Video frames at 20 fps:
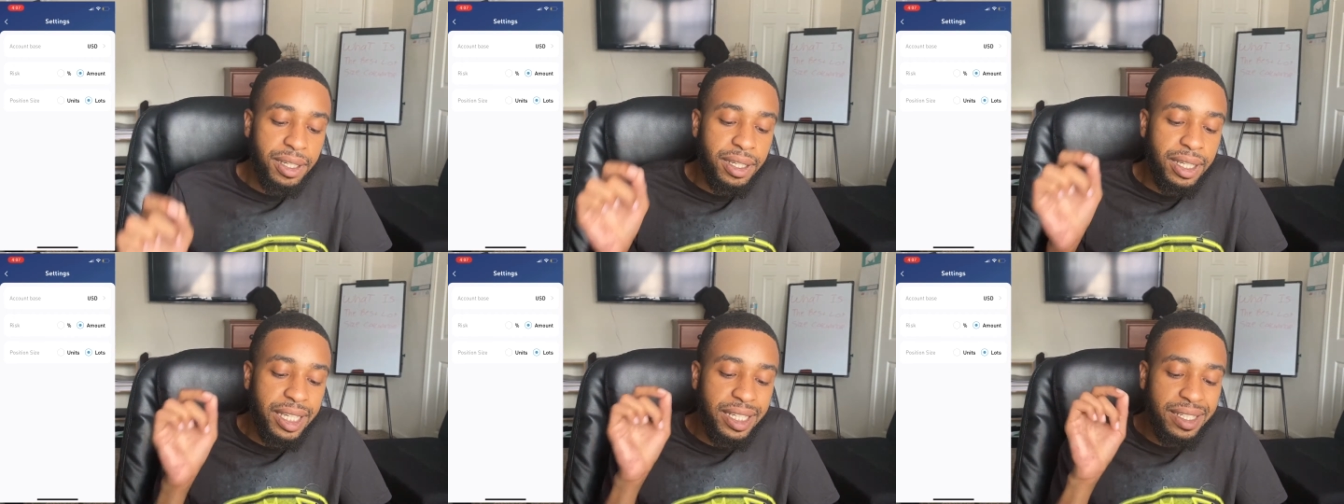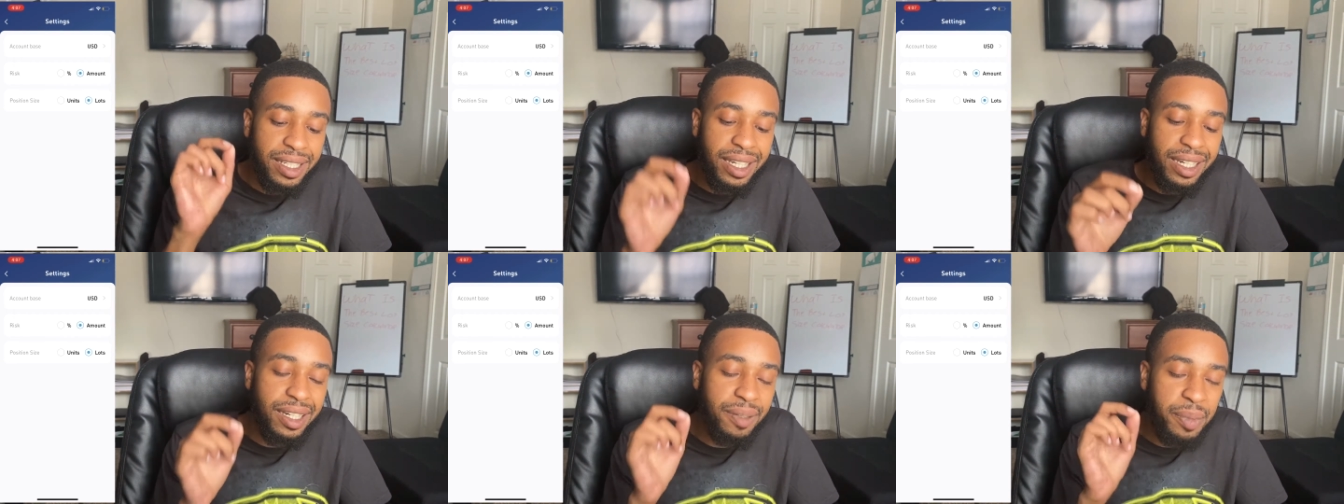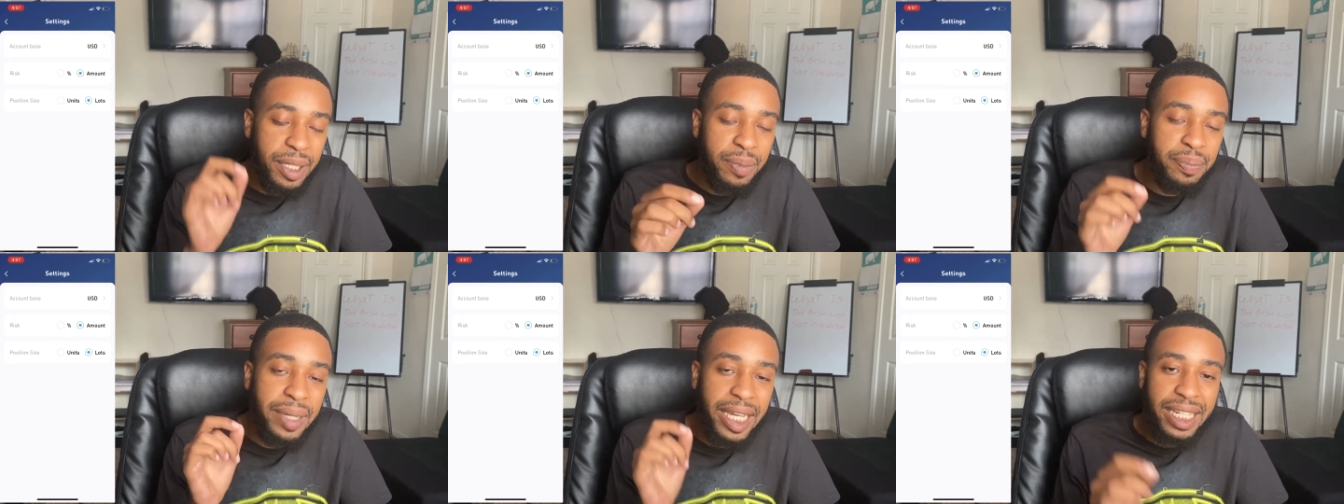Is going to
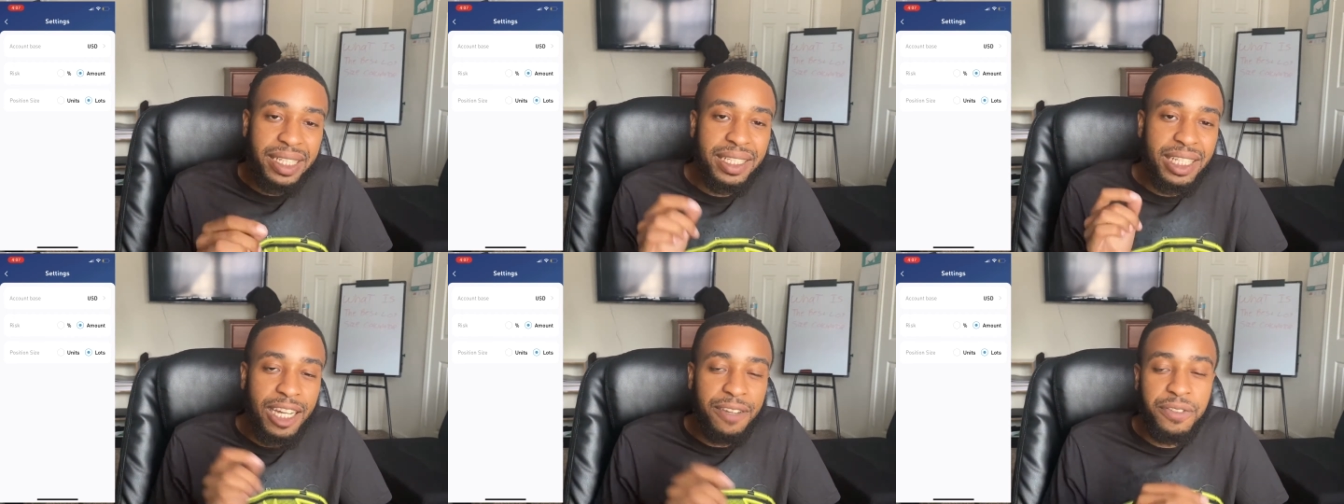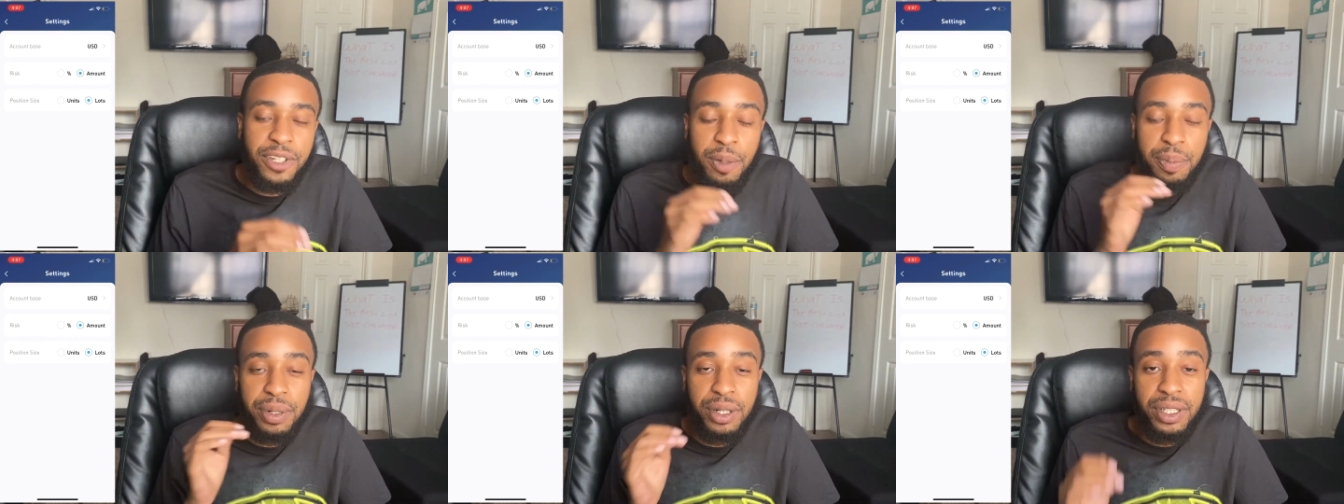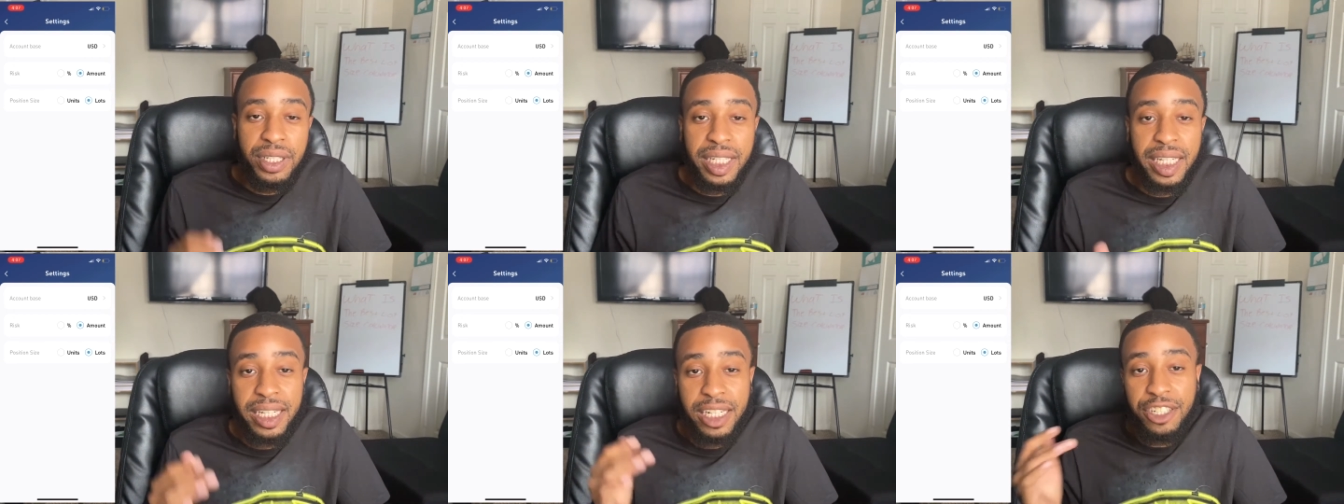be based off your
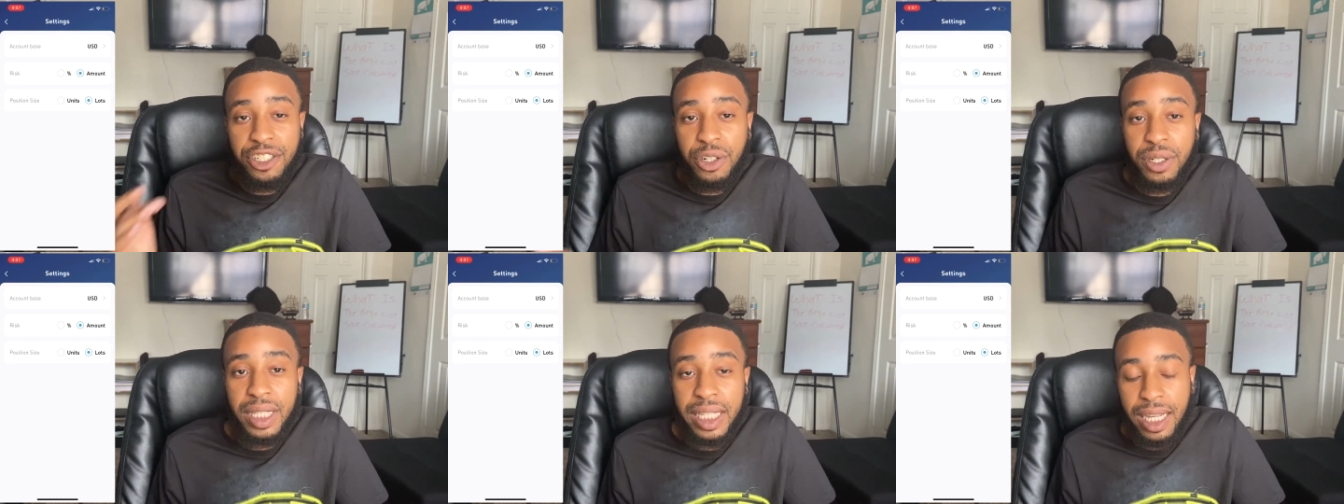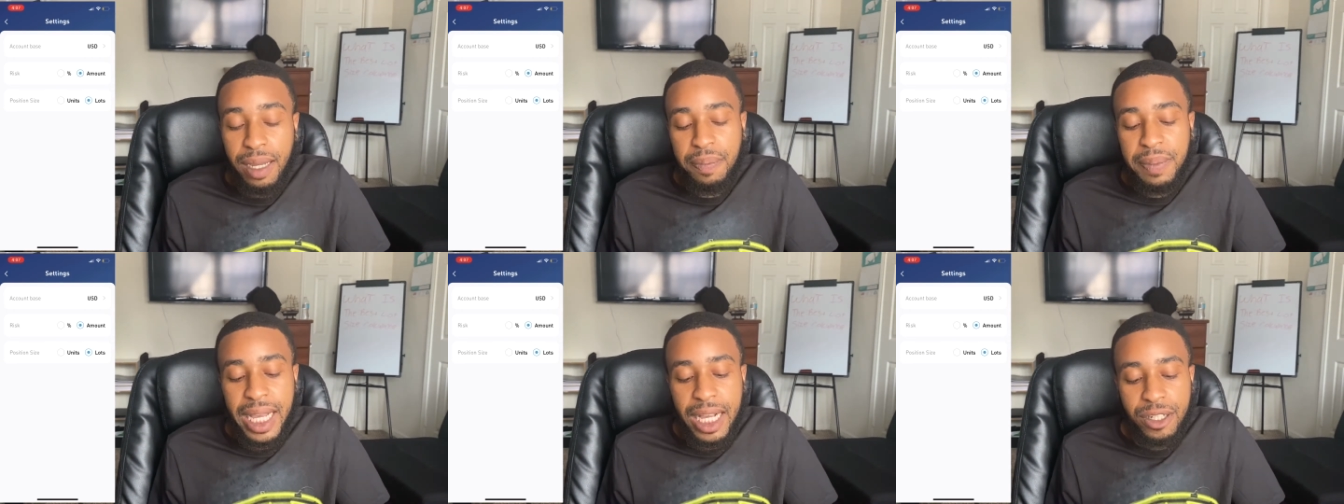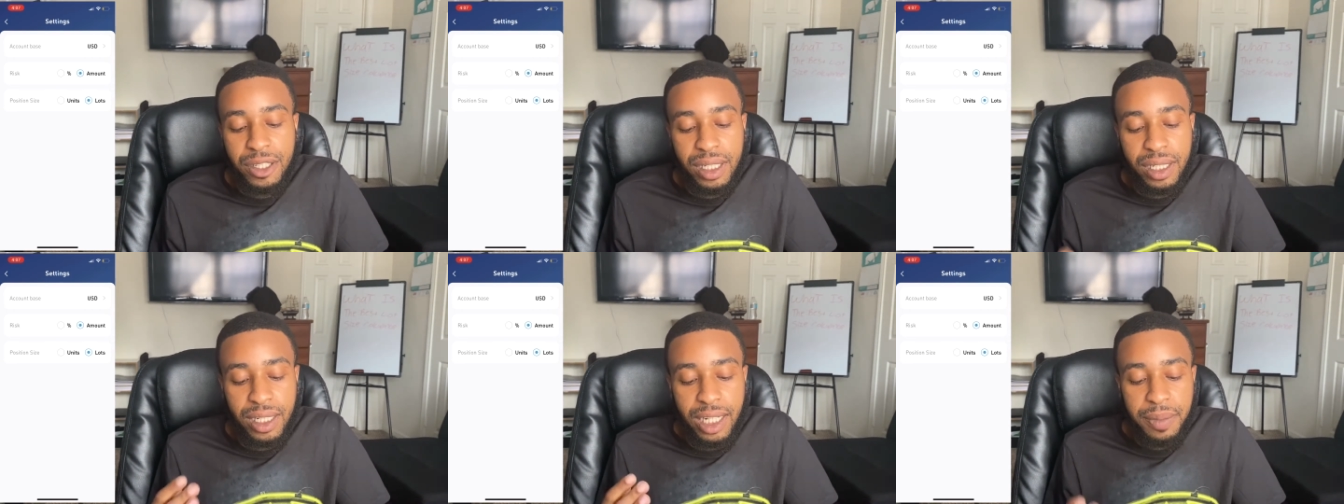percentage or the amount.
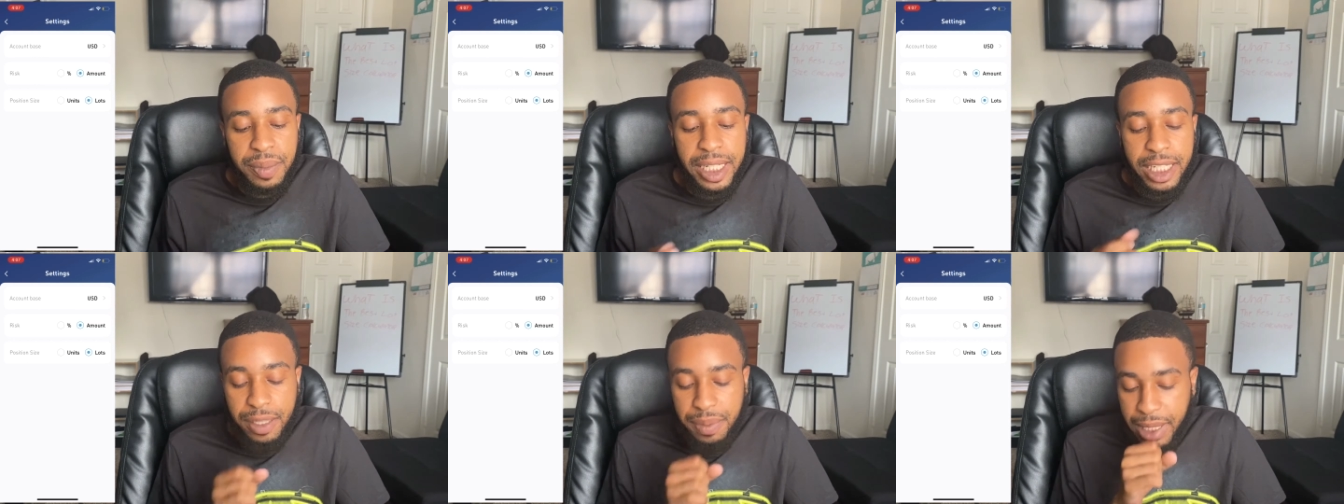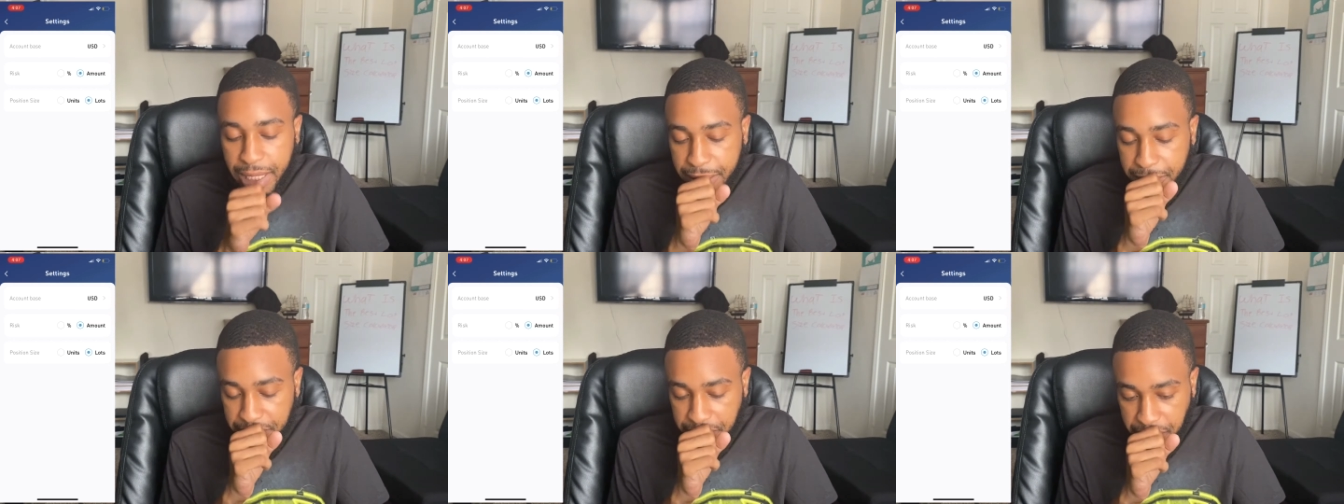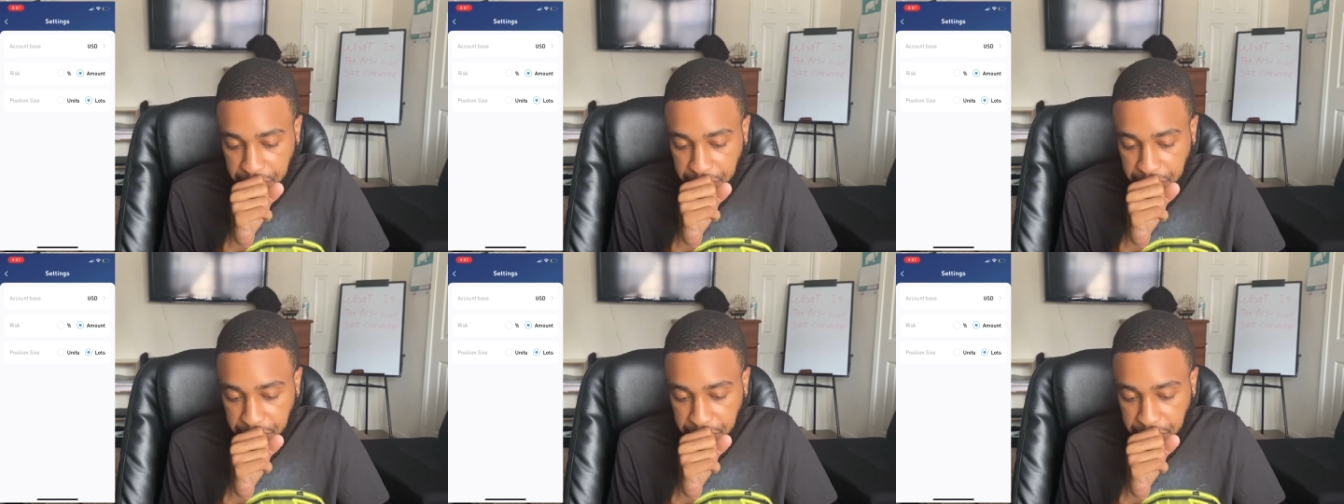So let me explain.